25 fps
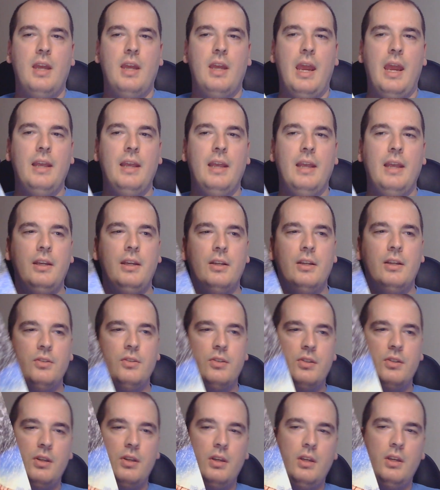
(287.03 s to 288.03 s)

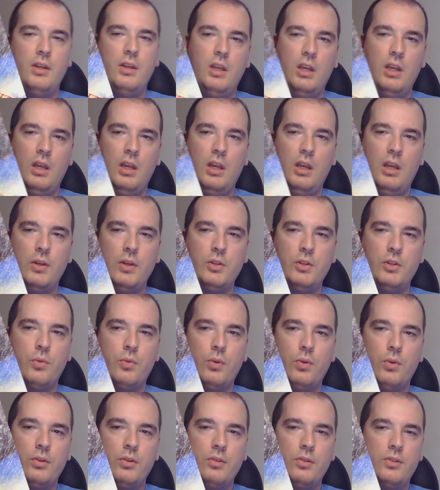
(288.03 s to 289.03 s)
Aliens,
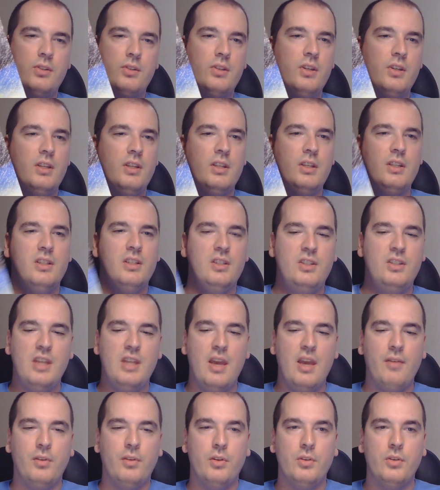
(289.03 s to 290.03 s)
Adventurers,
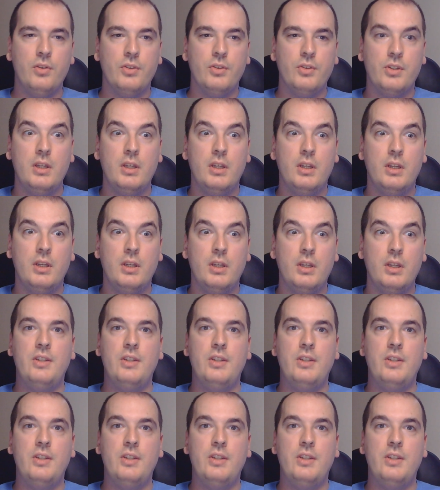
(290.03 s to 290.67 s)
Devils, and